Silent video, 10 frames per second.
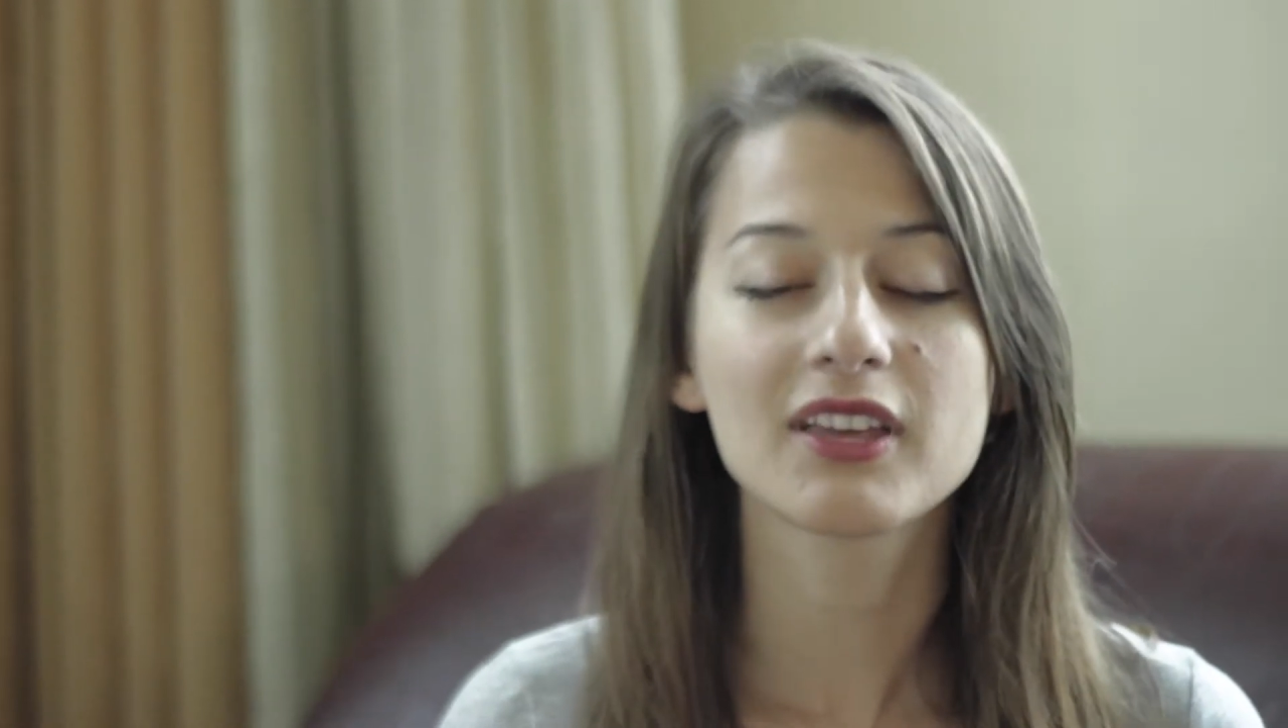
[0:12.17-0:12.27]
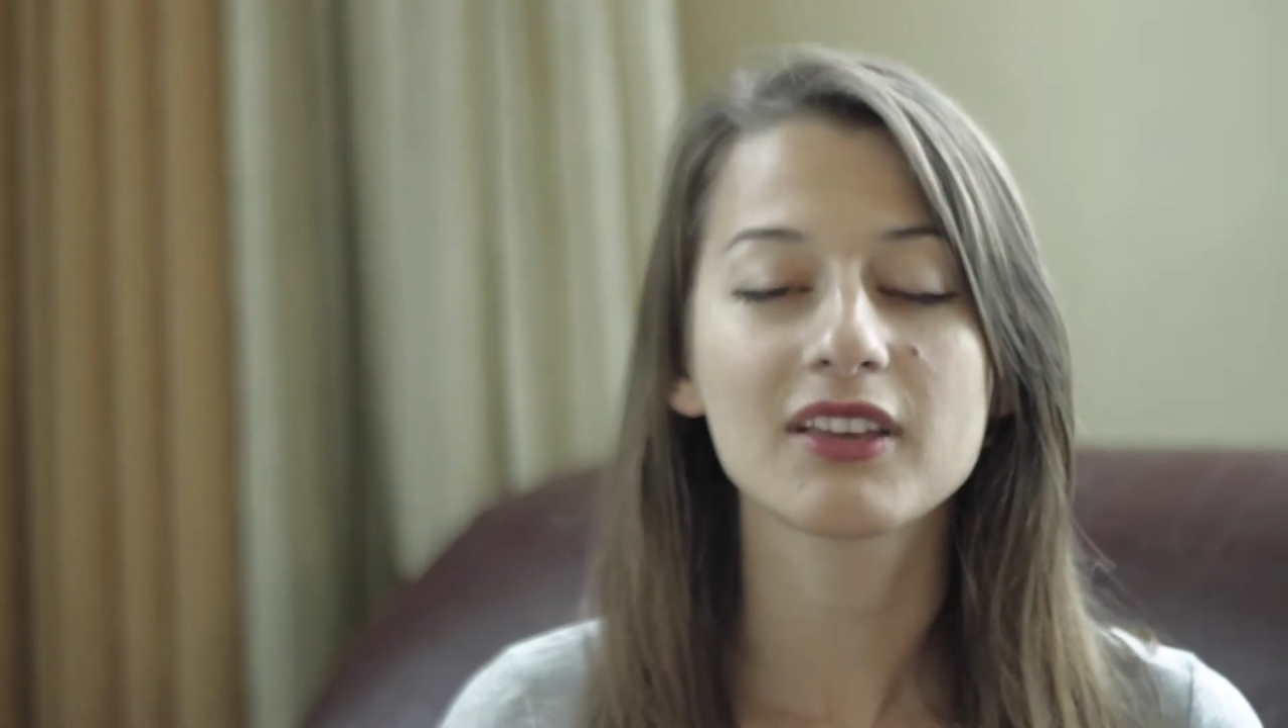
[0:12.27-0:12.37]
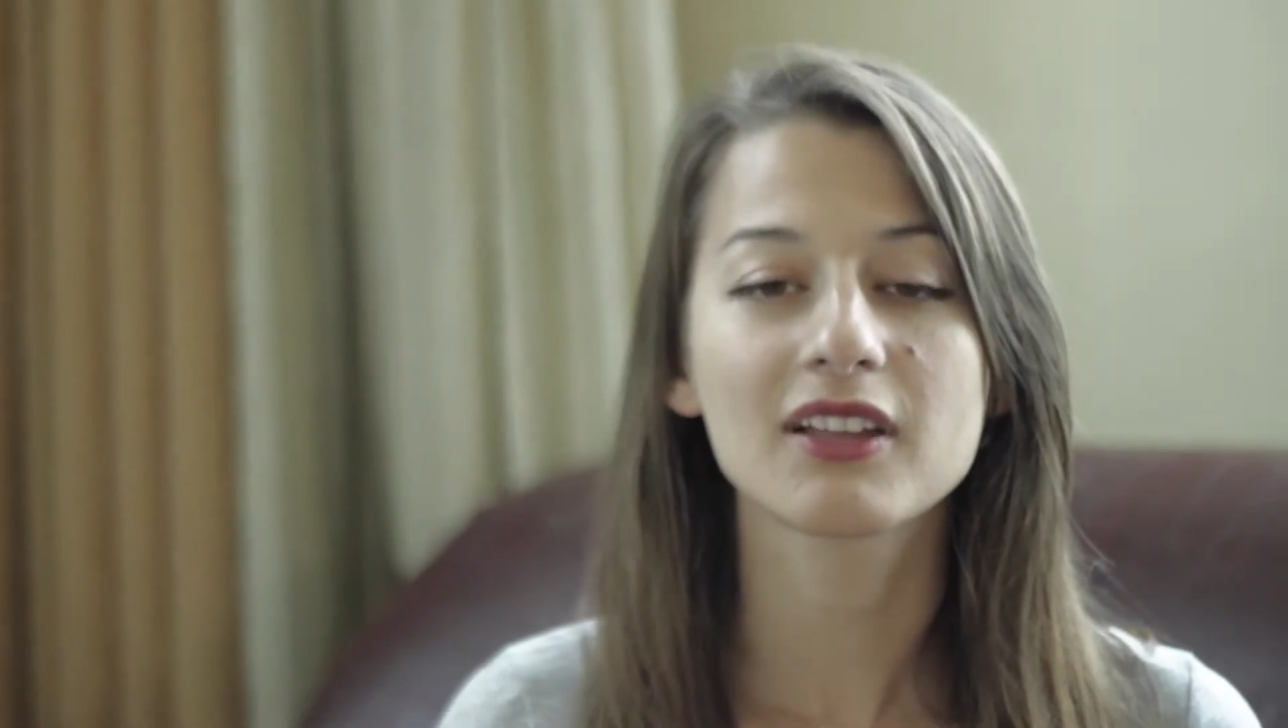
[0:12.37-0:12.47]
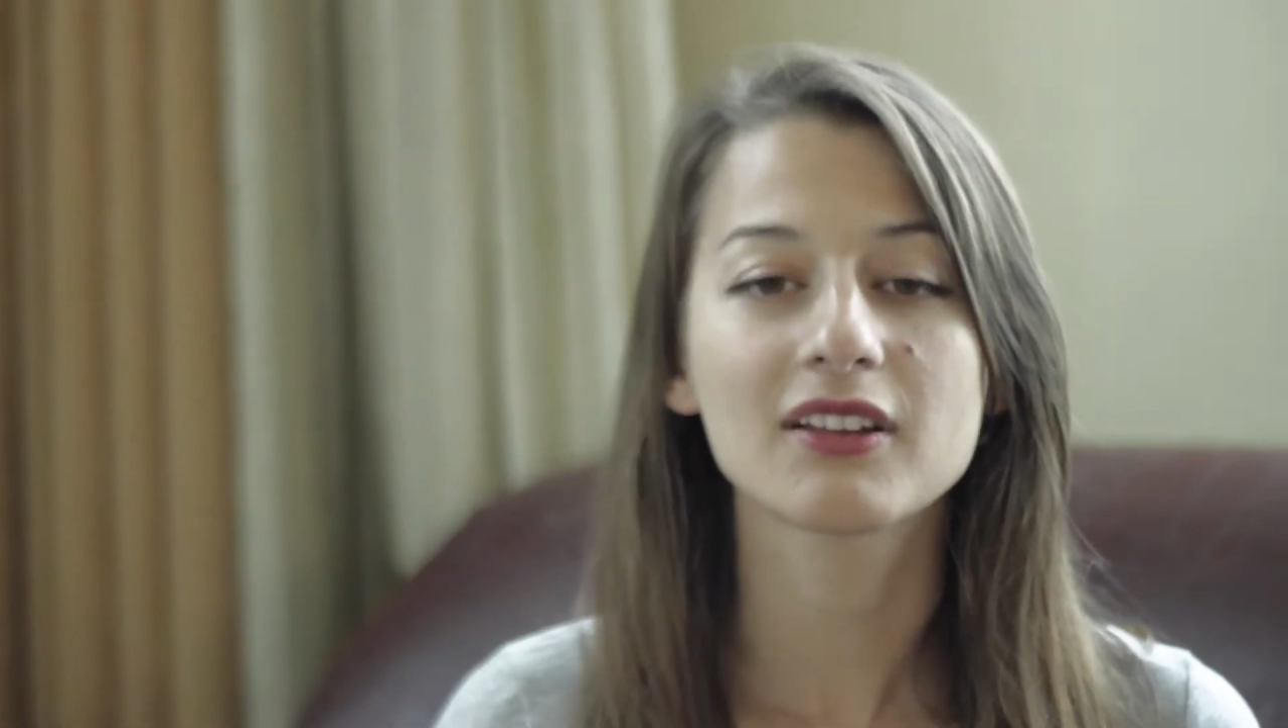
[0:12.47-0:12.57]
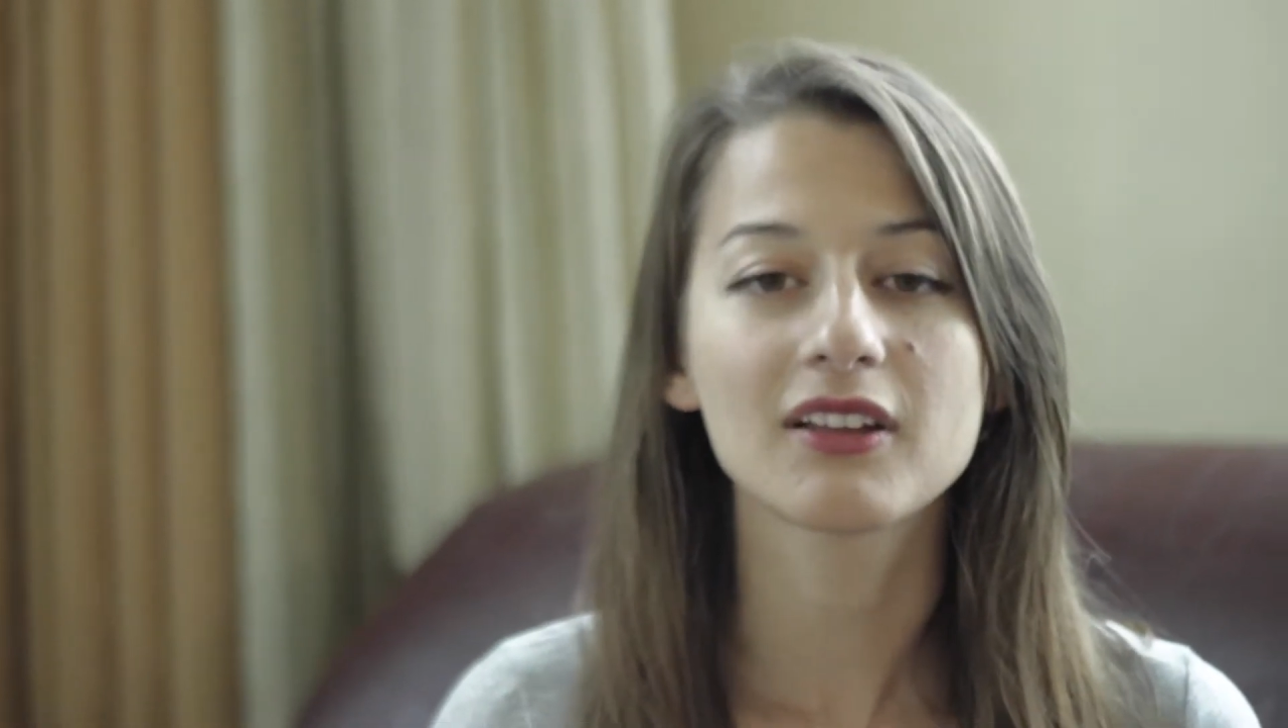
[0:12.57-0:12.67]
they
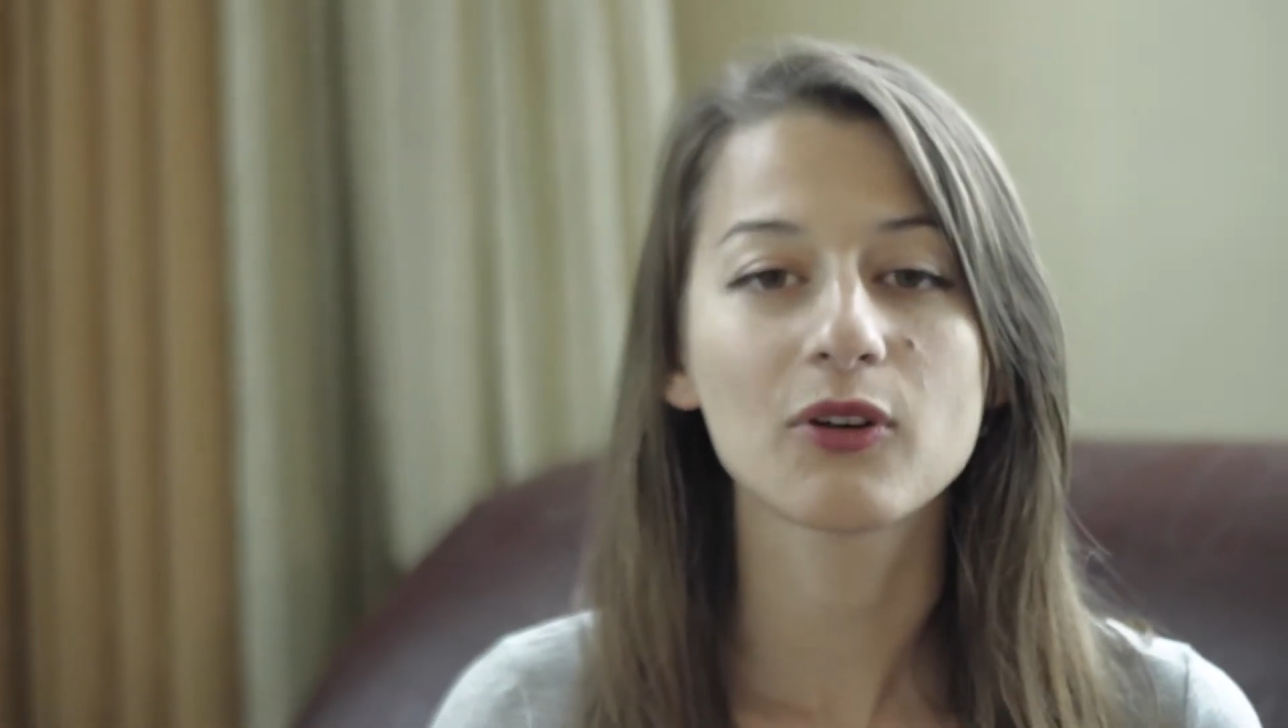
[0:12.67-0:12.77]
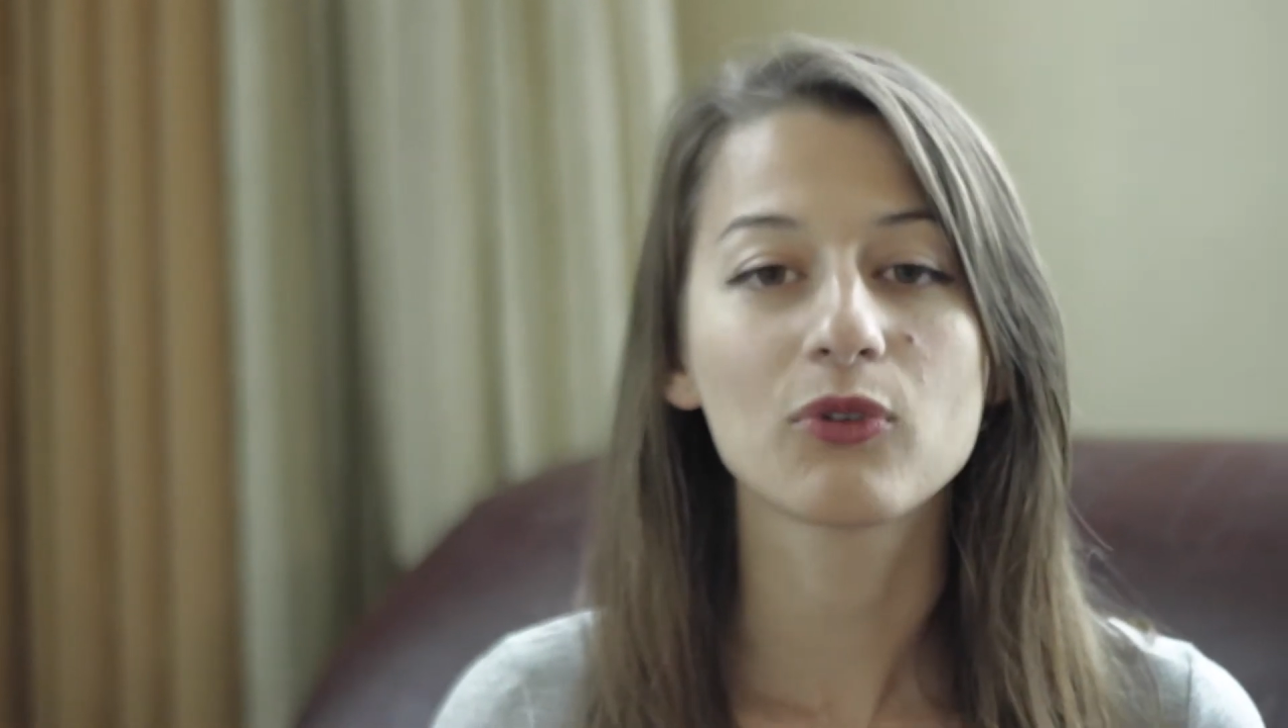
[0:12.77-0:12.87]
can